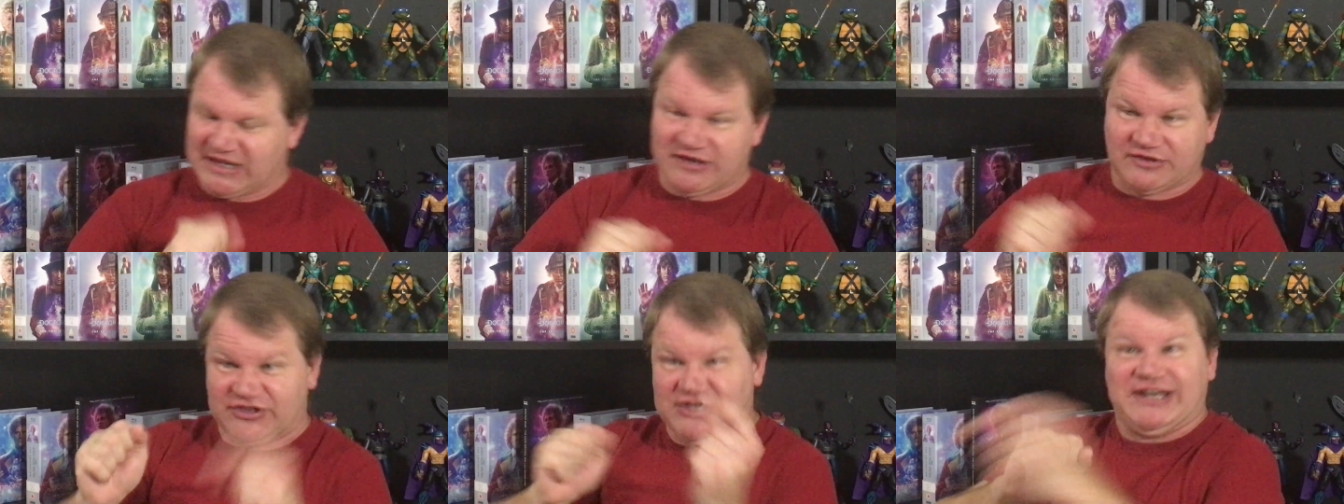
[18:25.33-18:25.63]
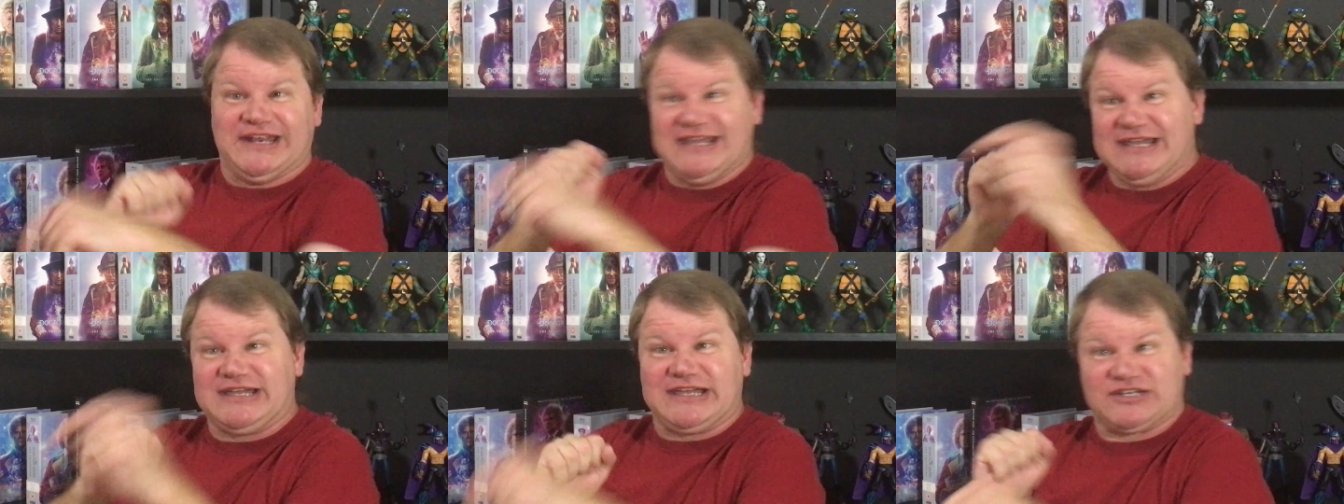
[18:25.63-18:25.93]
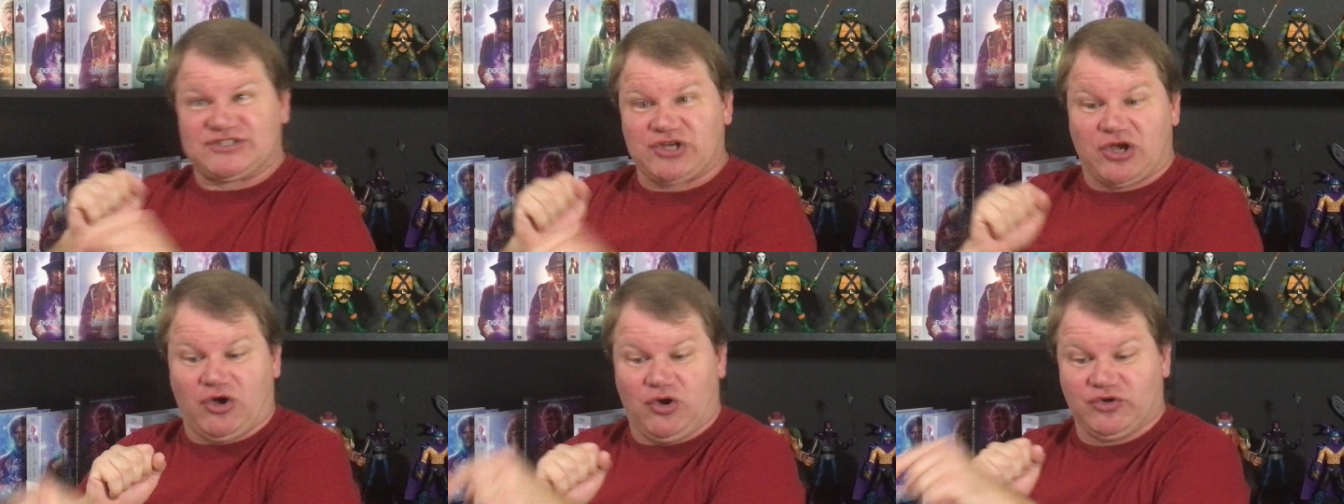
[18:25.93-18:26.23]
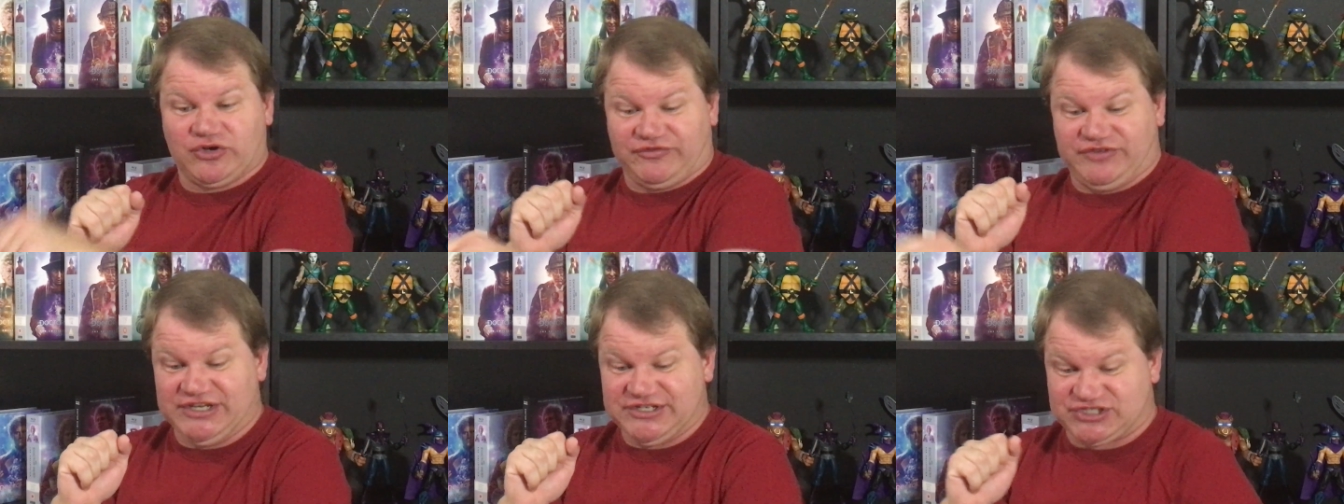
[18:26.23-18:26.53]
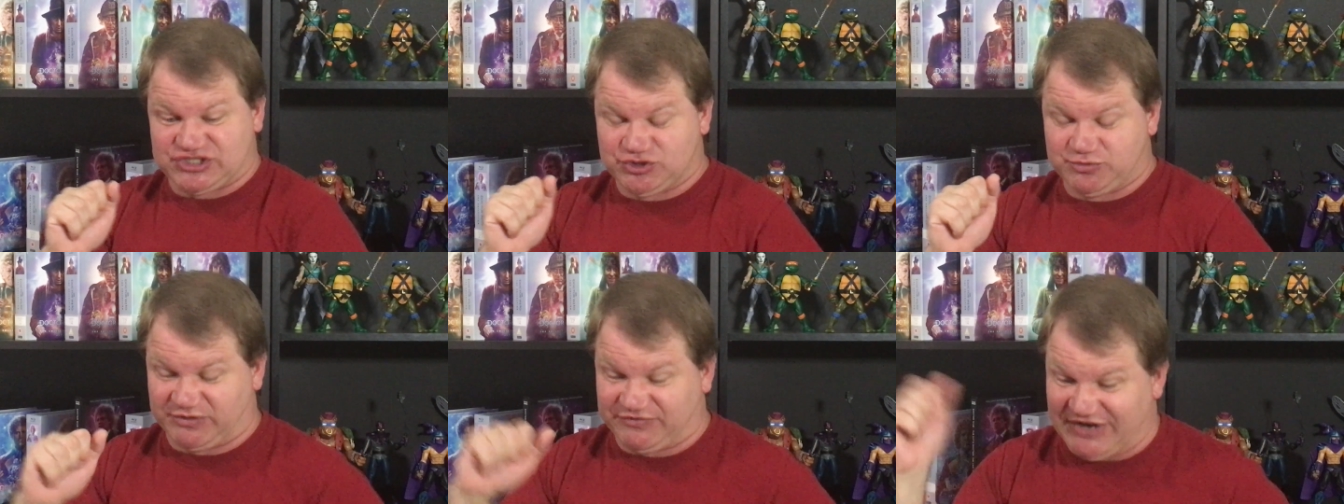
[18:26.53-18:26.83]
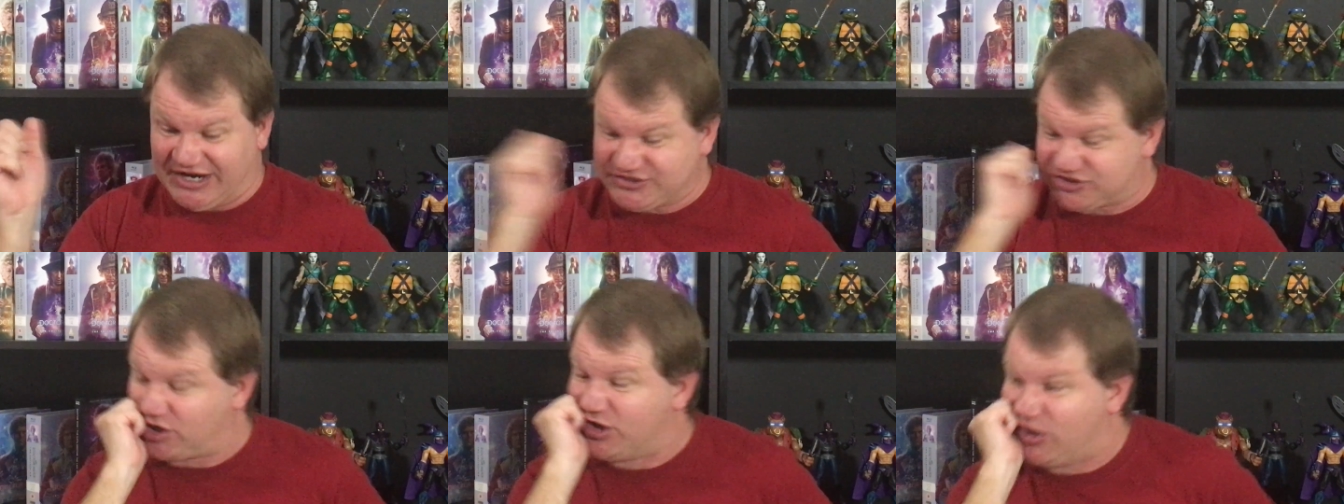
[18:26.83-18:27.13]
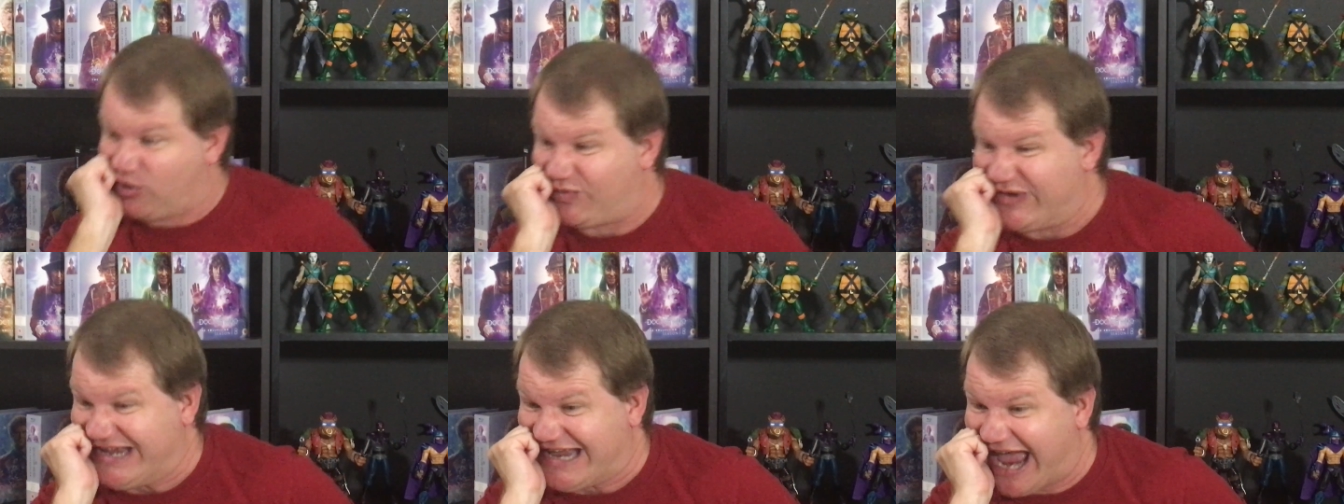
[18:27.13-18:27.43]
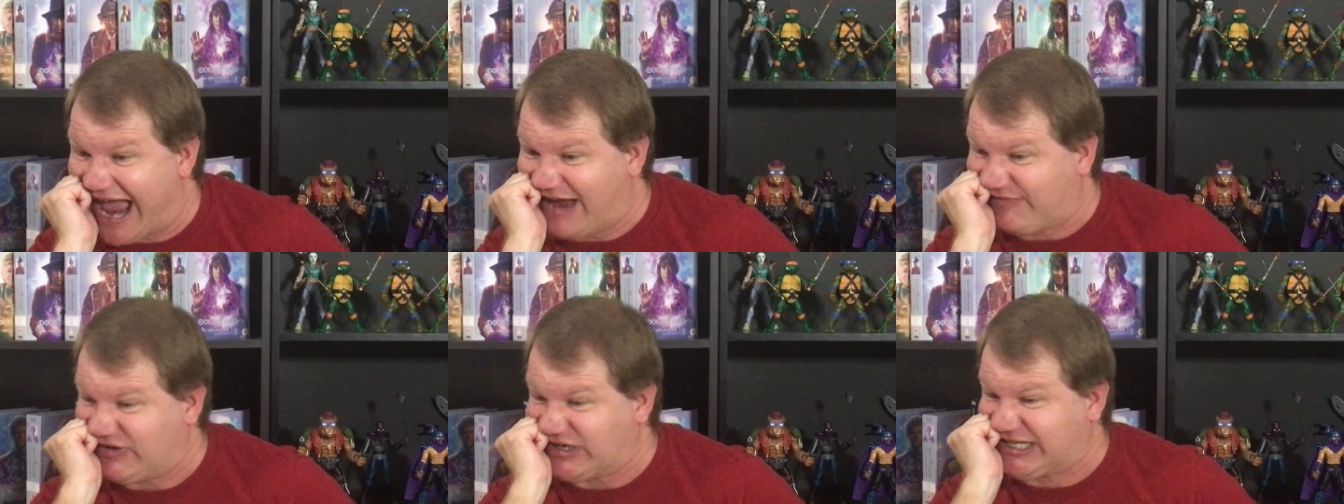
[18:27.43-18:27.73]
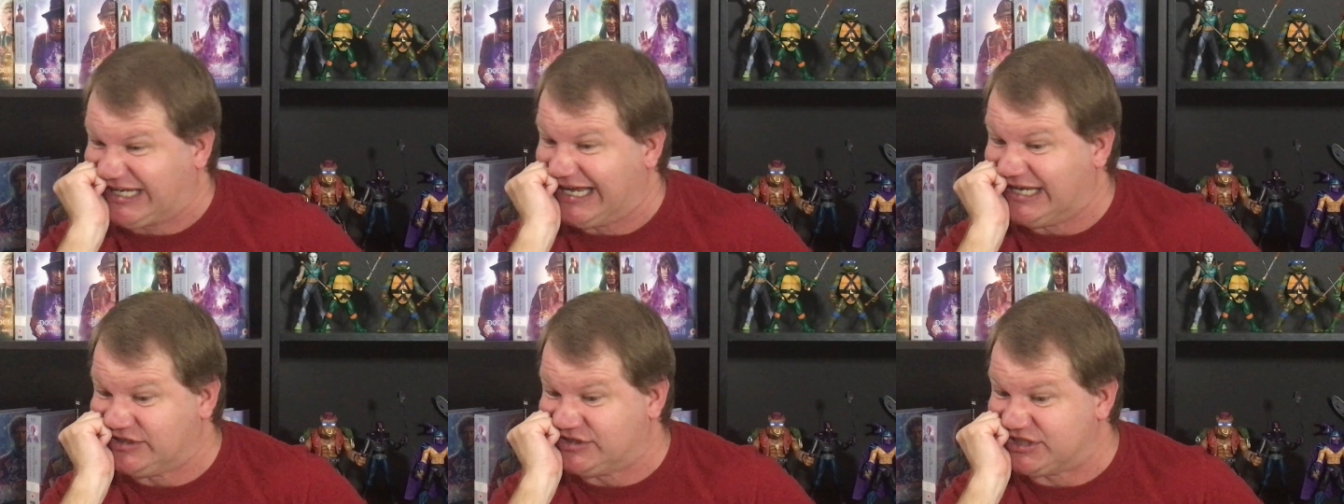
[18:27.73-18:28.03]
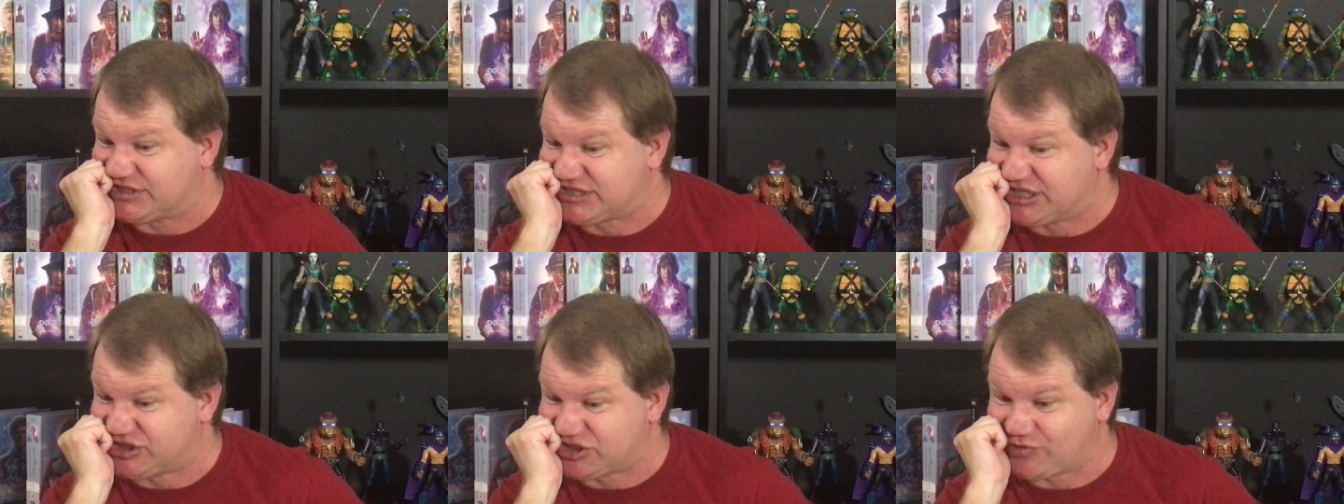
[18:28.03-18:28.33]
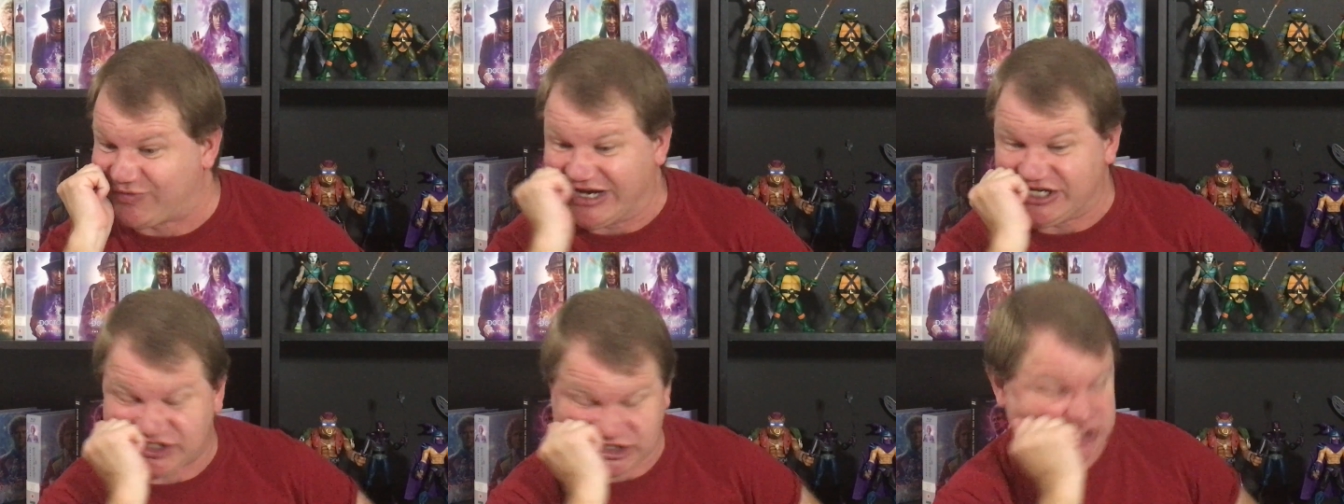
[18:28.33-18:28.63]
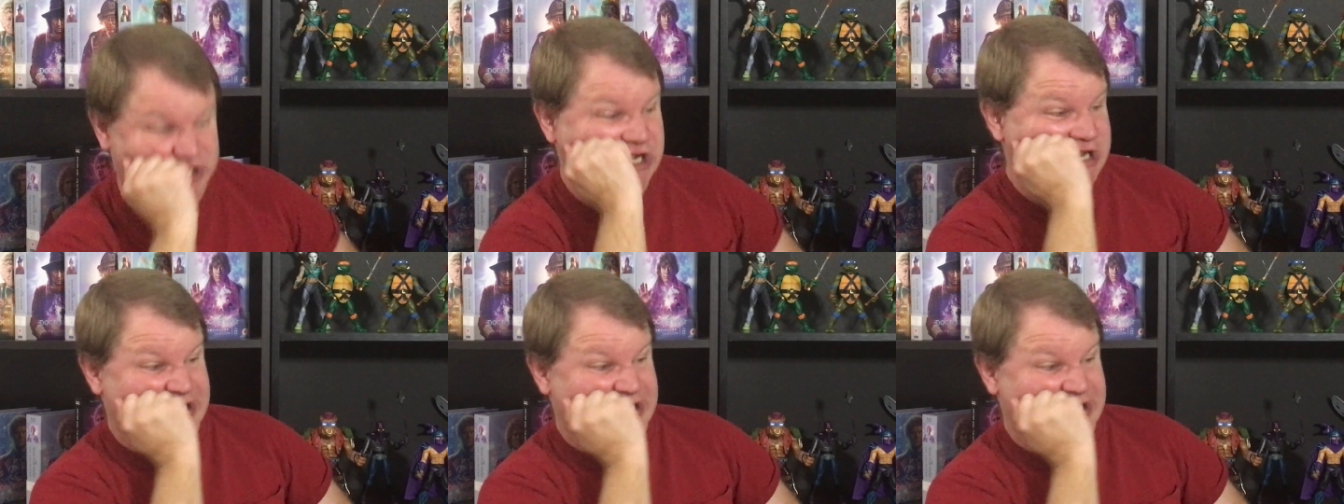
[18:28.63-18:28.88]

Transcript: Then he gets a hold of his supervisor. We have a Kinda situation.